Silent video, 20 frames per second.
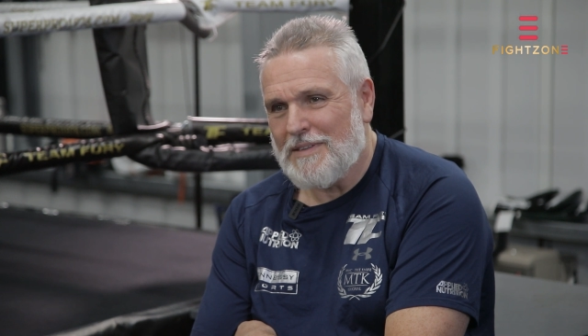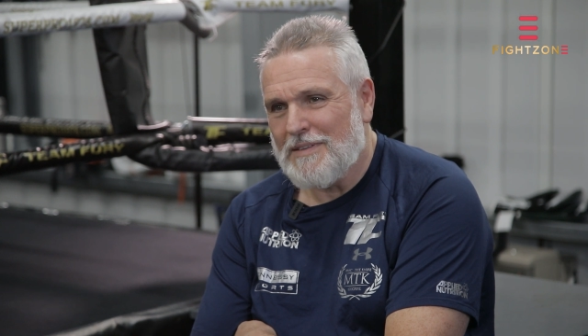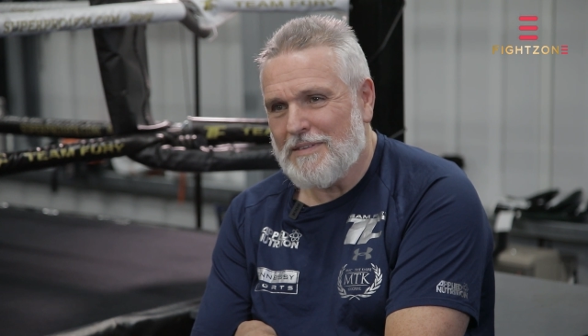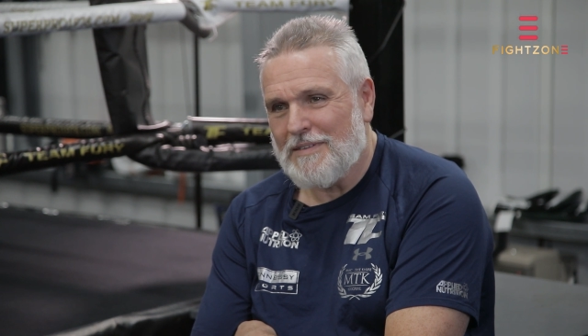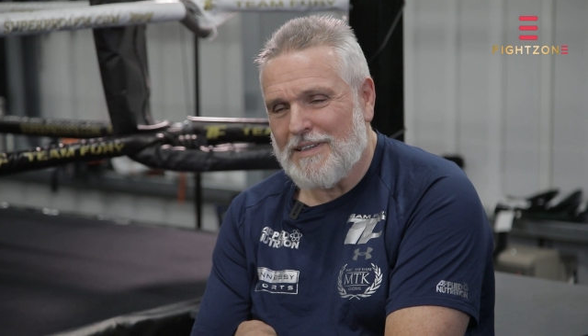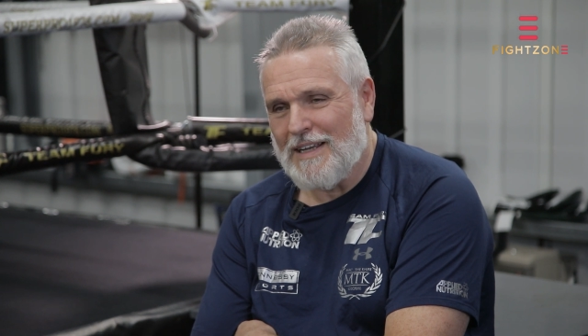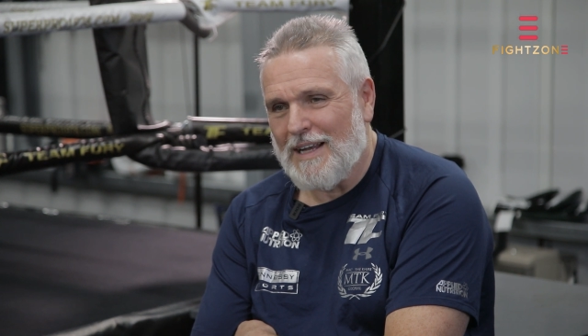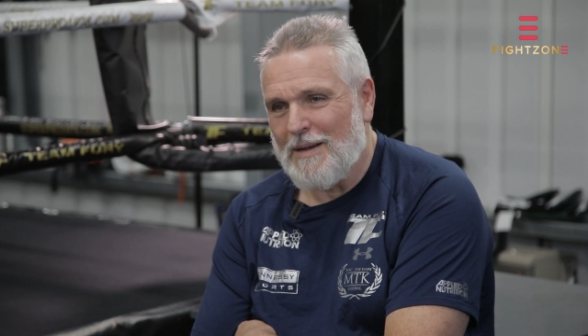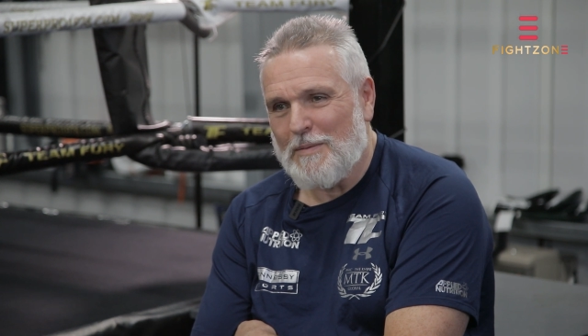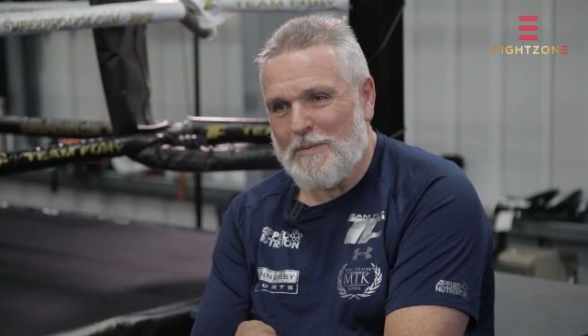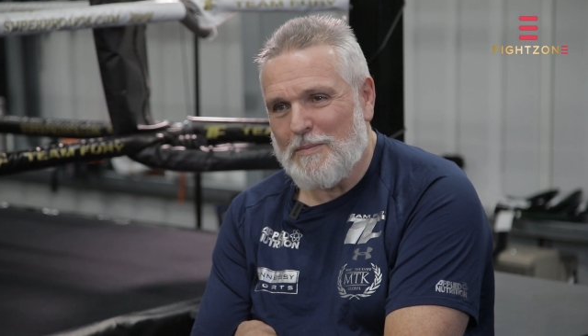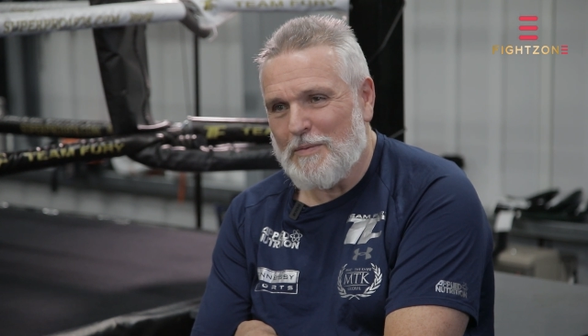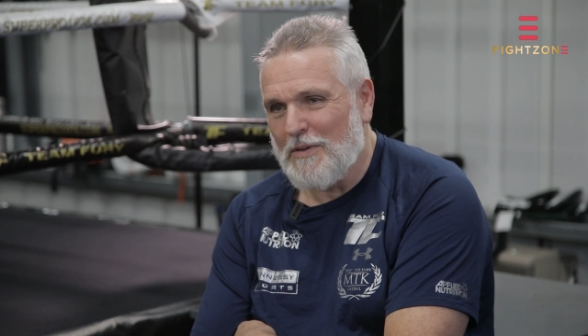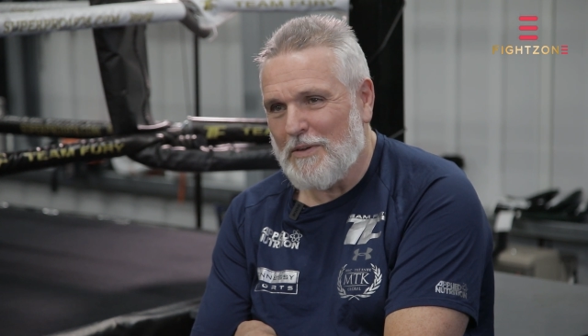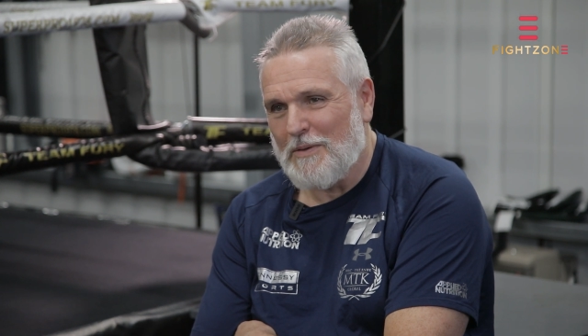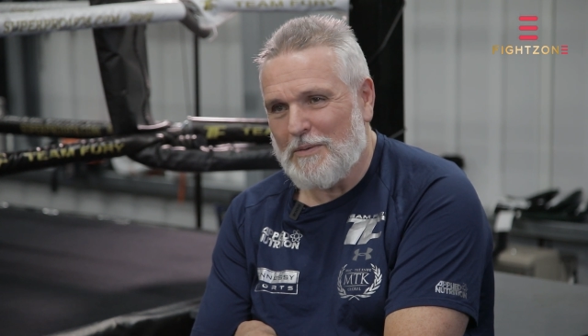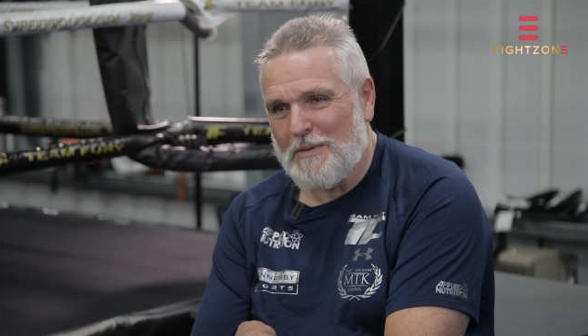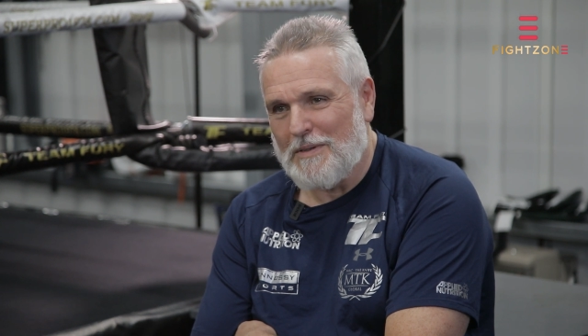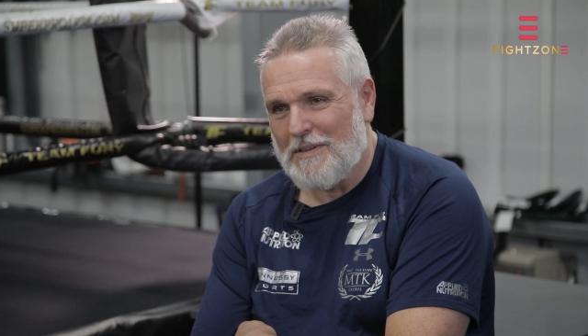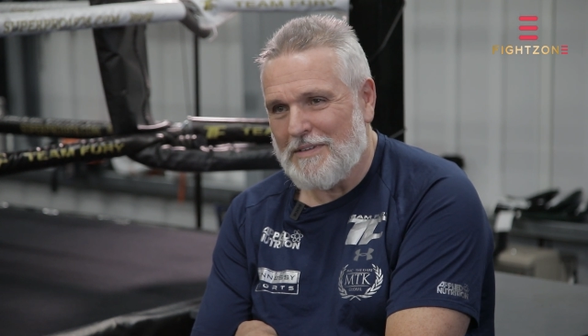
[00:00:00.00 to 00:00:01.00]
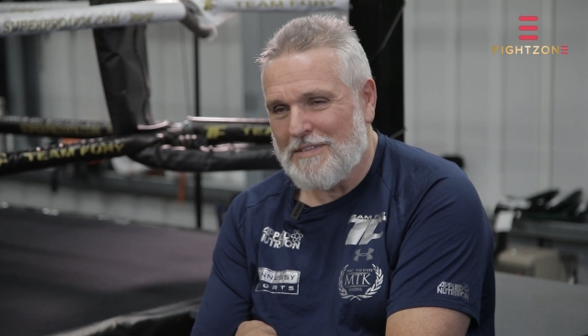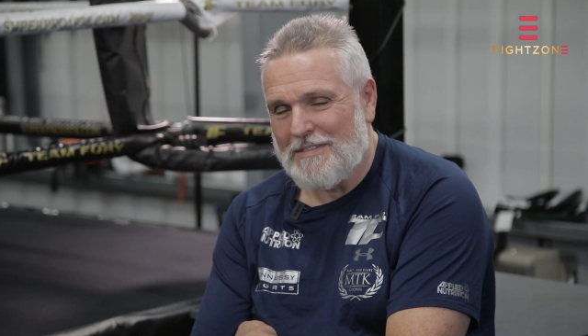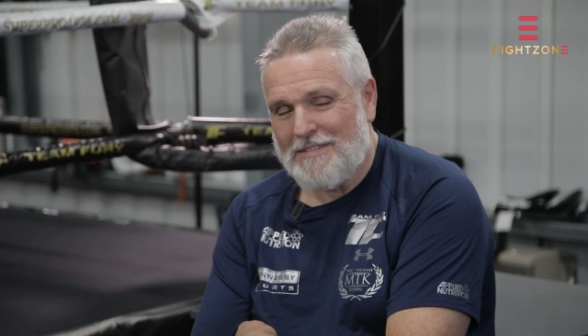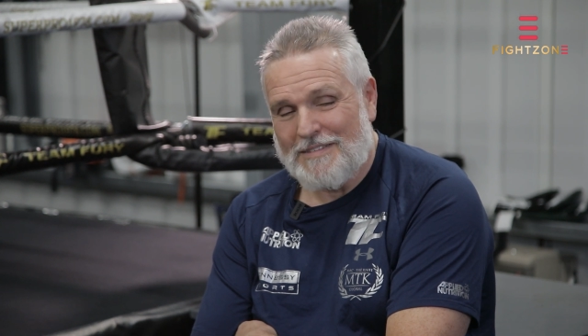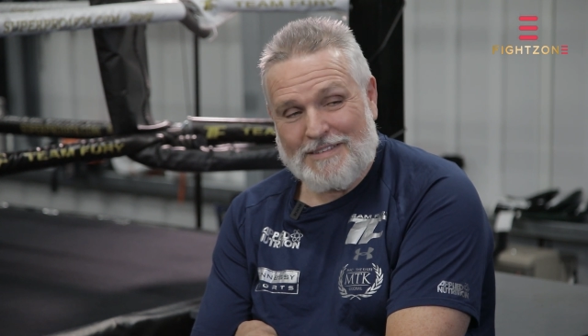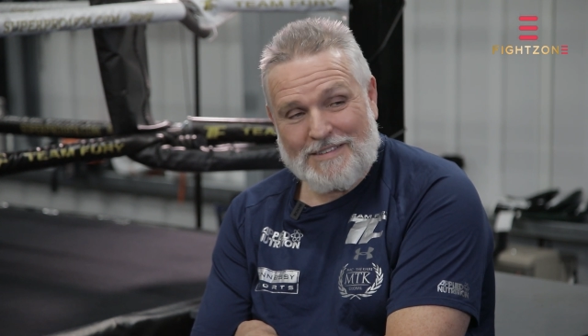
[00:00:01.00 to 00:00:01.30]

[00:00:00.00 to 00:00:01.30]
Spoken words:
know, can't be bothered with it.